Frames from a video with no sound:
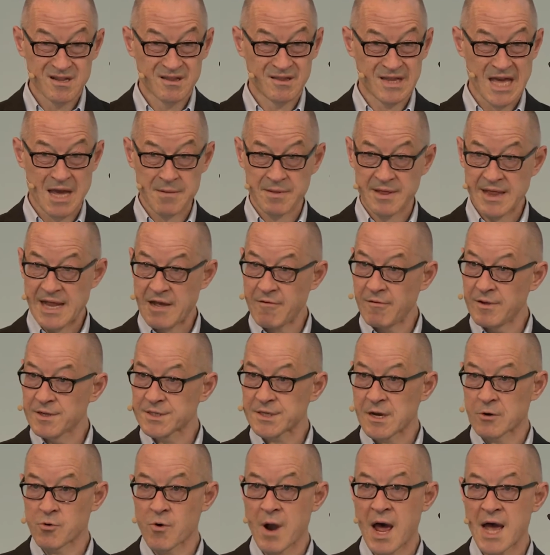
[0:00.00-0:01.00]
debt
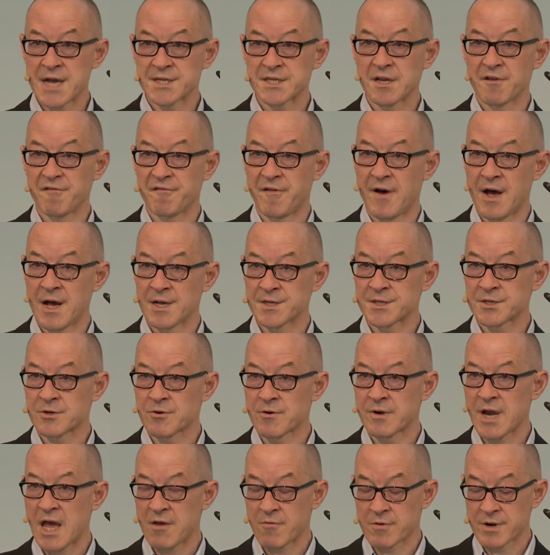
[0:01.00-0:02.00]
levels are rising faster
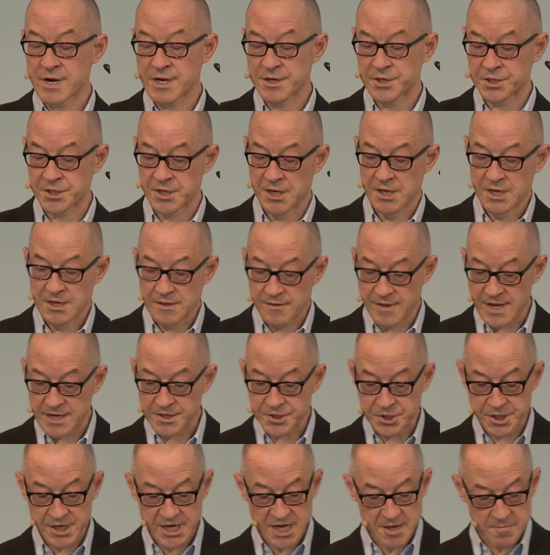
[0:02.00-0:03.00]
on average than
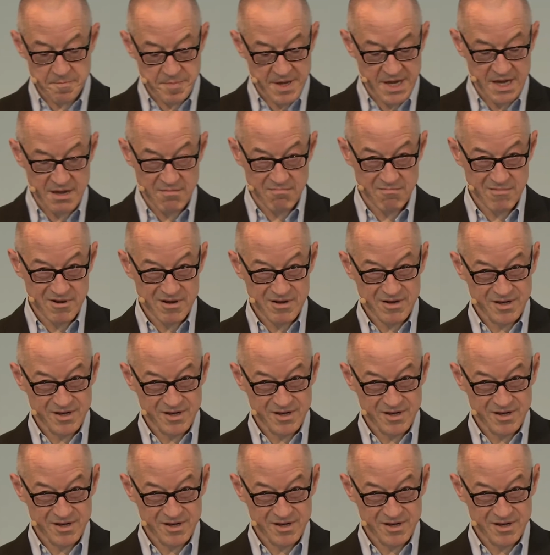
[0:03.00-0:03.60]
GDP,